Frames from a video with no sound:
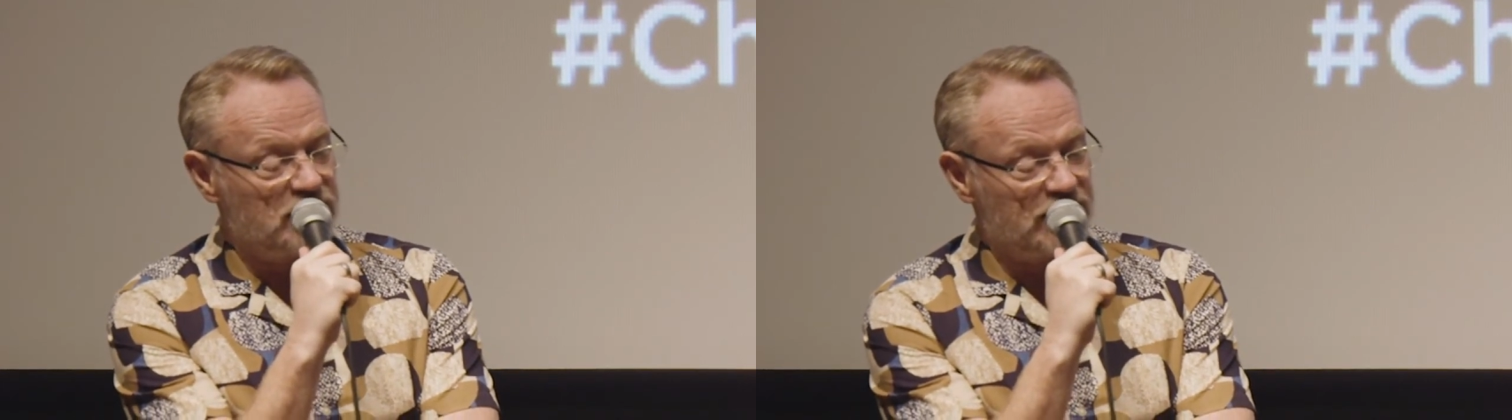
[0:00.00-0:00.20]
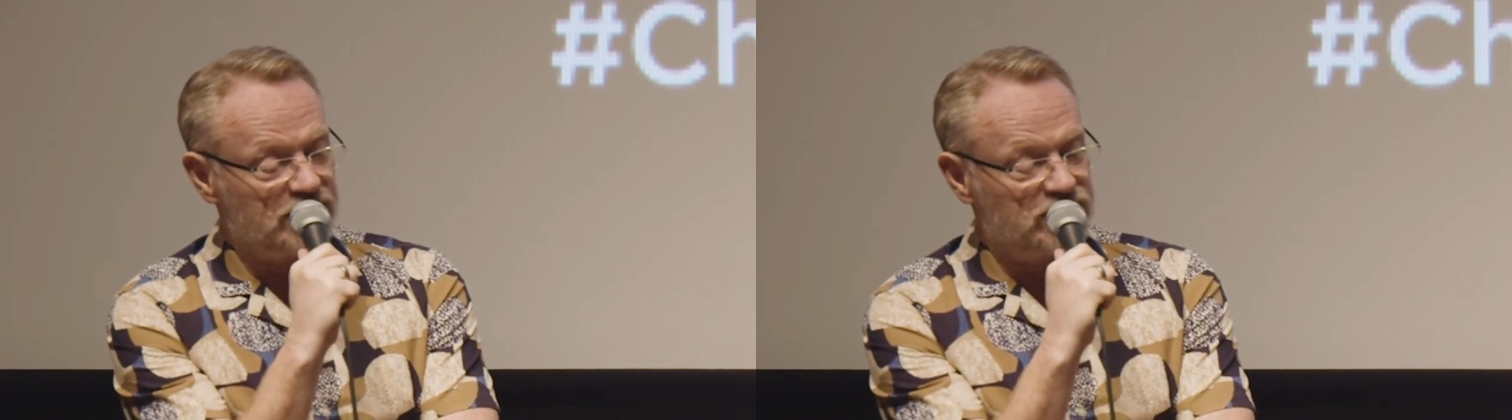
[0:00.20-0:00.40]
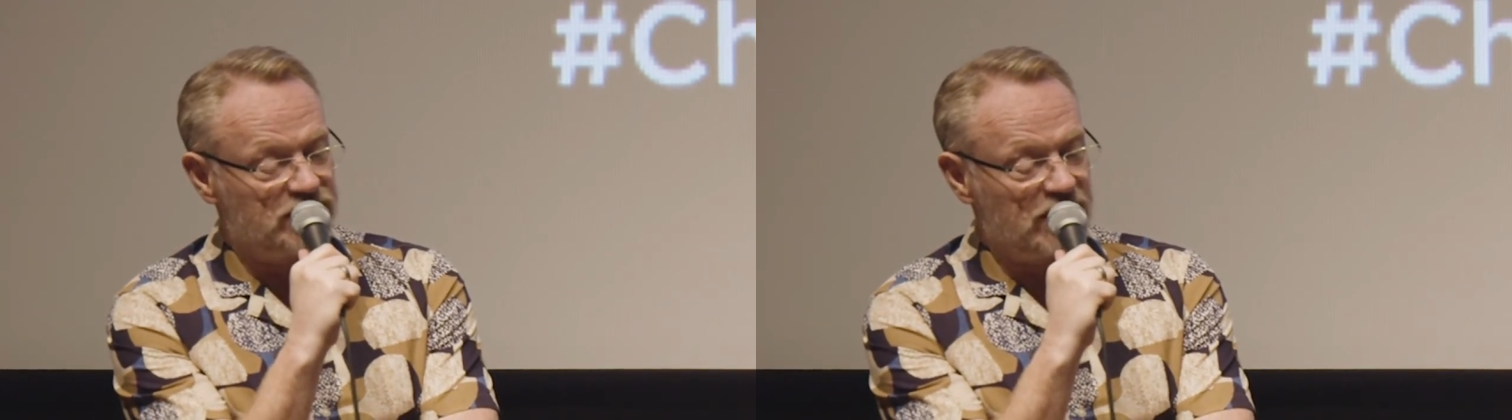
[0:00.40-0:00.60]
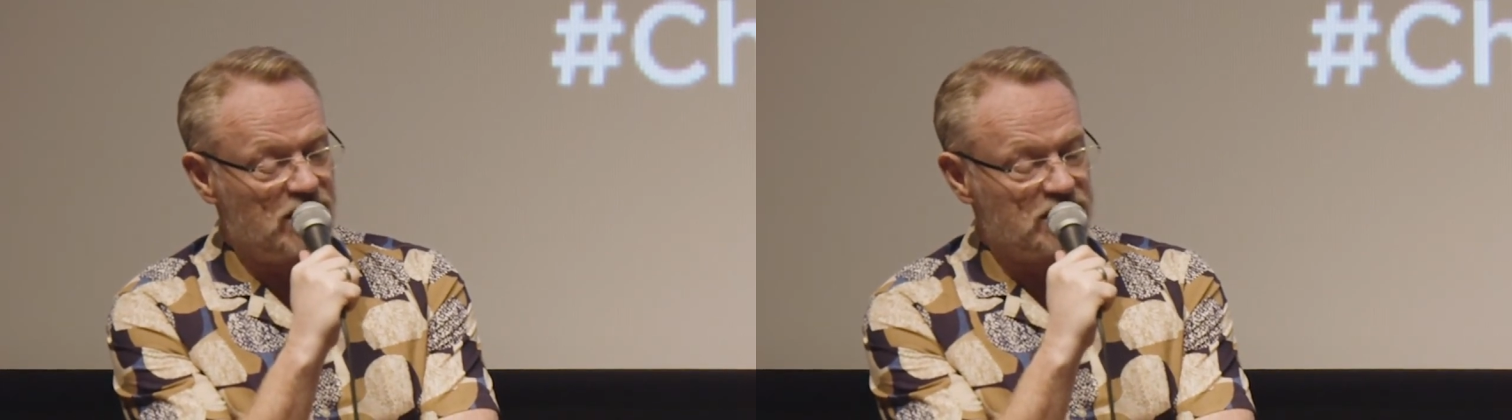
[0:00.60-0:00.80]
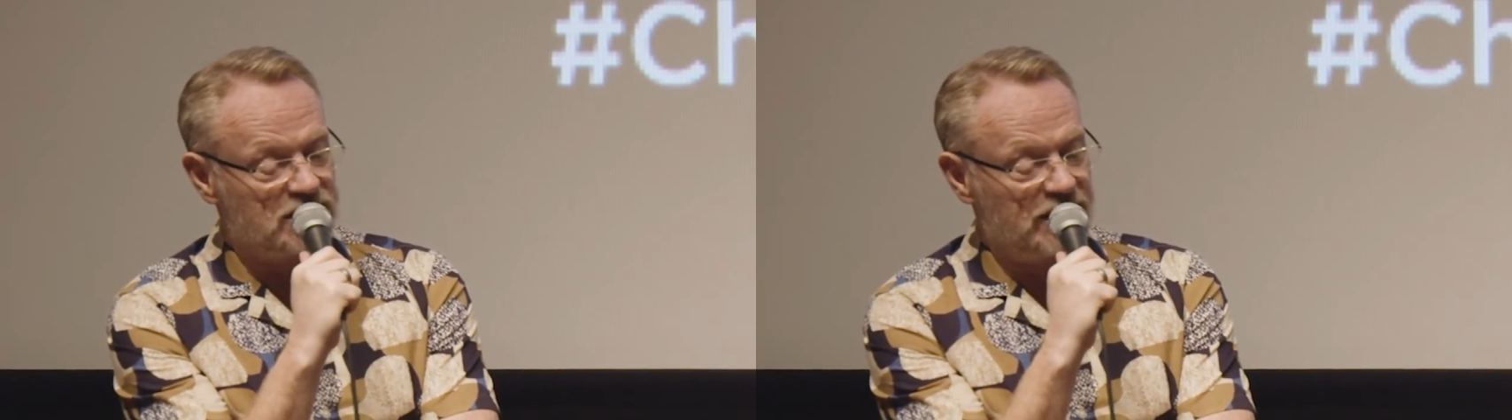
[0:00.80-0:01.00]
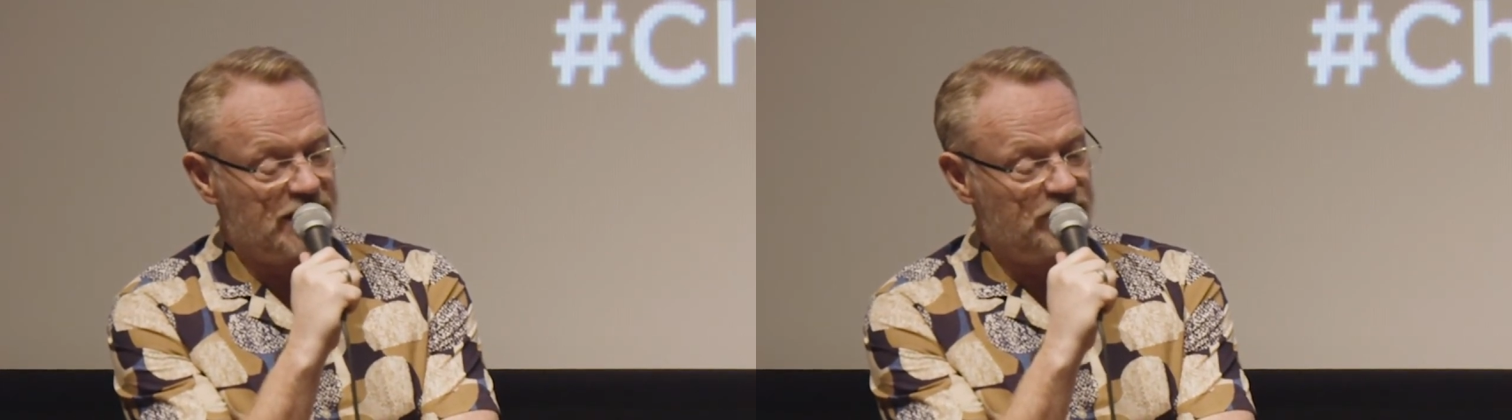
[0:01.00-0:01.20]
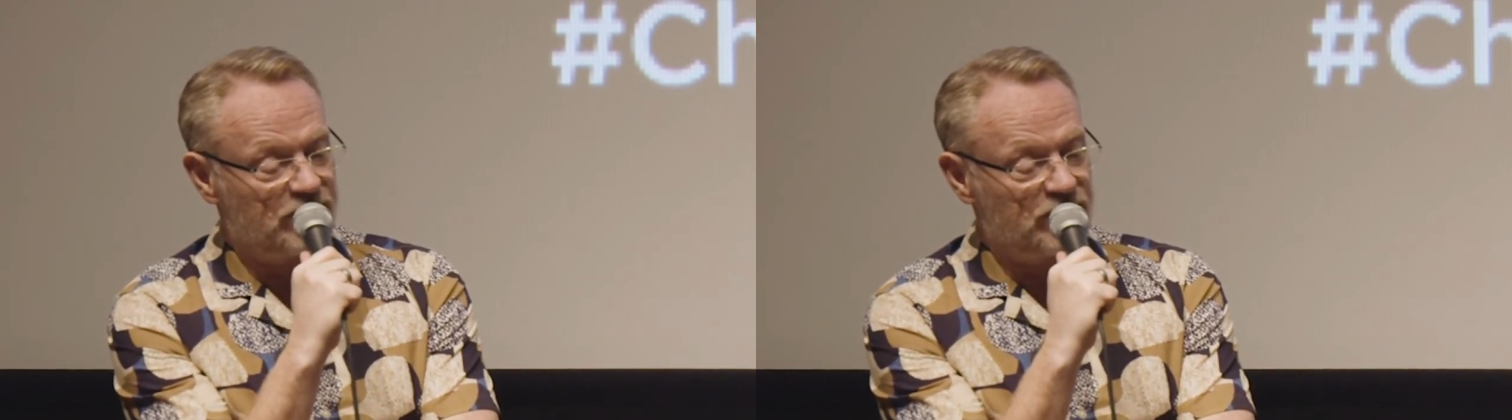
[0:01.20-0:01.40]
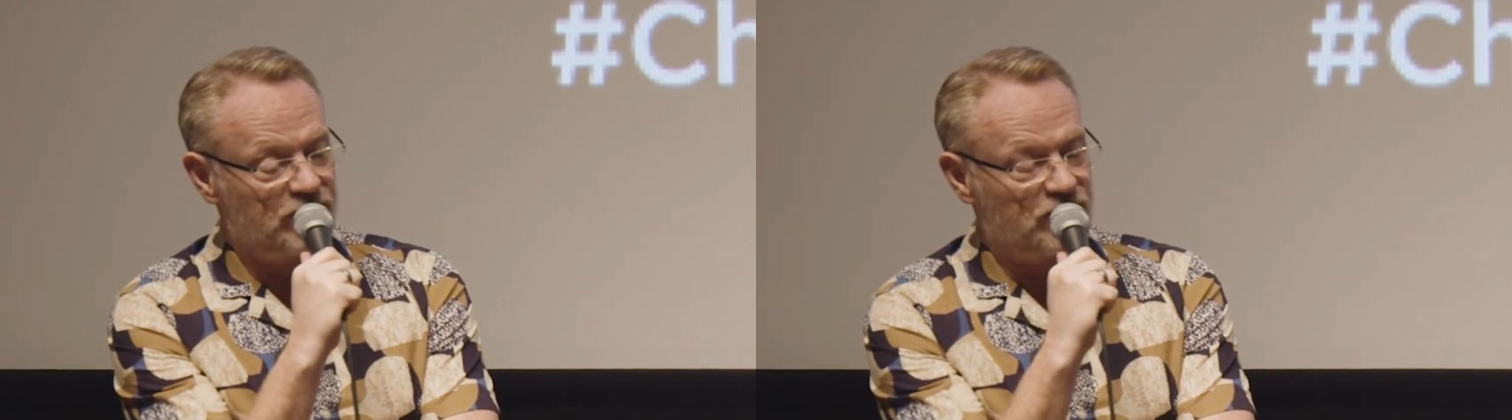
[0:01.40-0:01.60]
And she asked
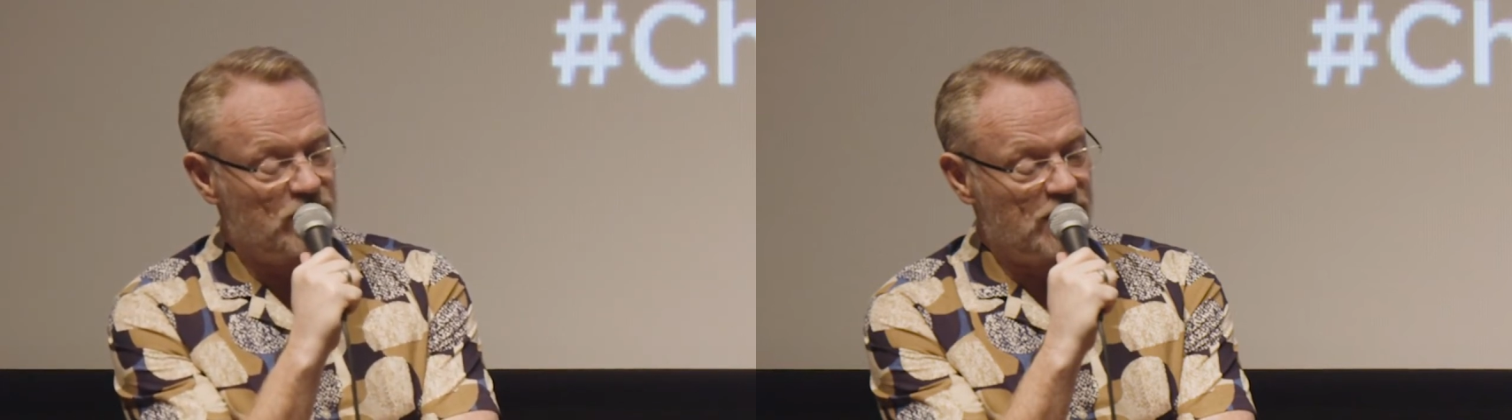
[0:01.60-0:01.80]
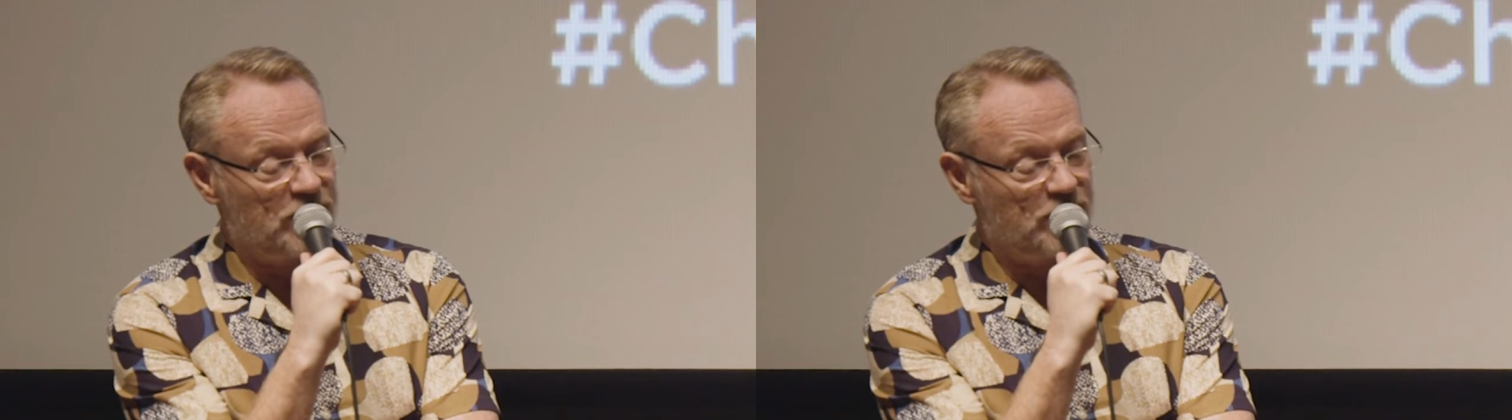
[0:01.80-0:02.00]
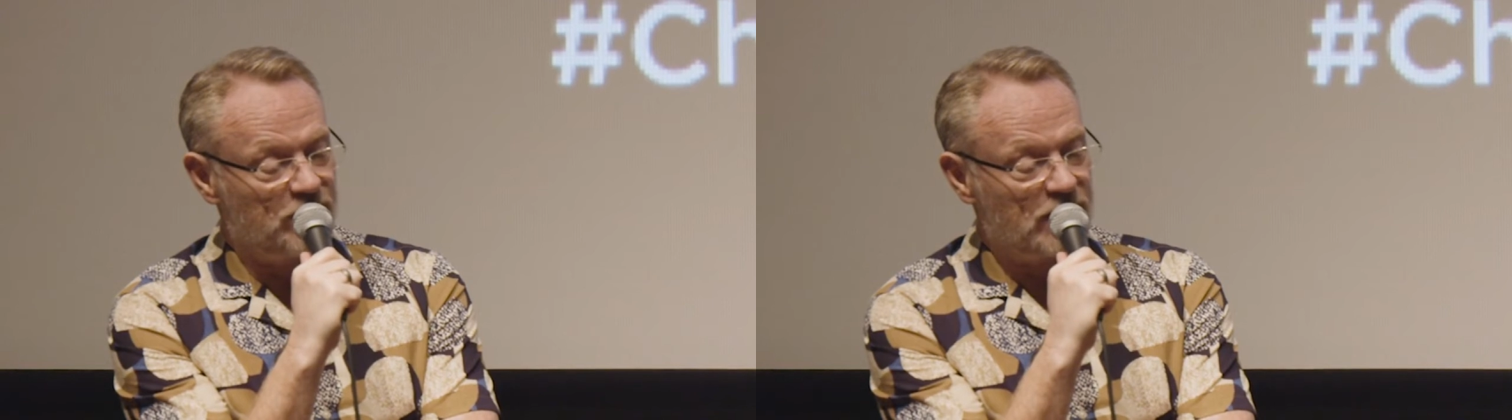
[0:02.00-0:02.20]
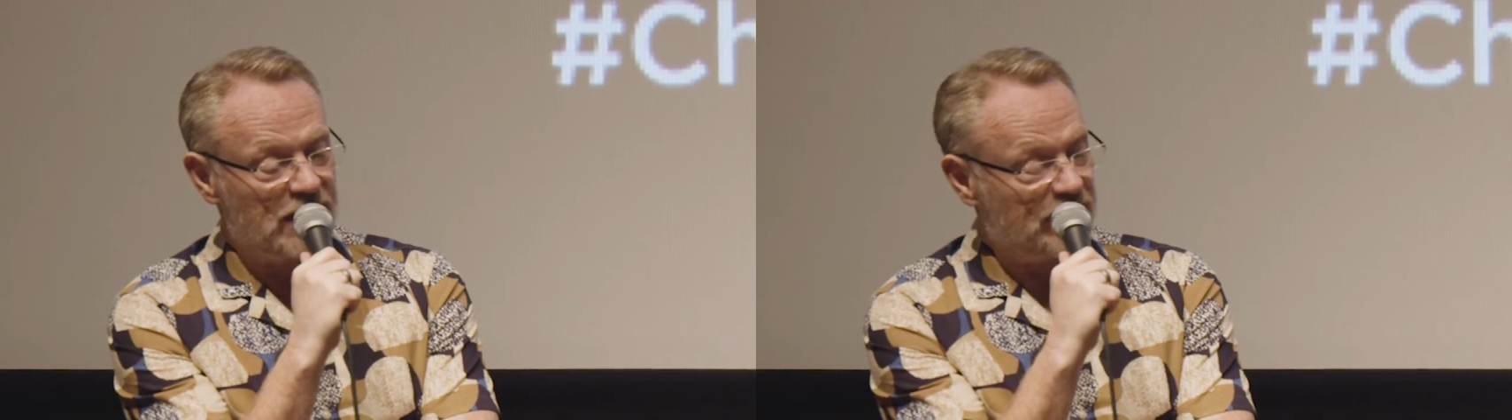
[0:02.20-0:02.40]
him um,